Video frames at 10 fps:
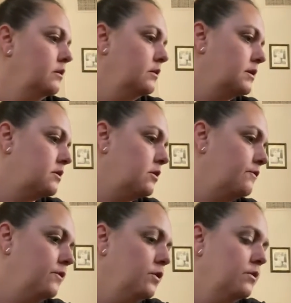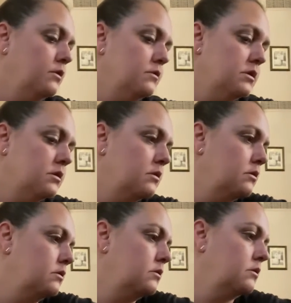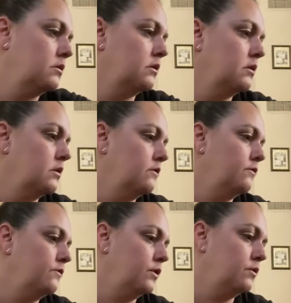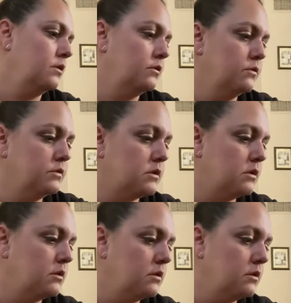That's all the photos. Photos.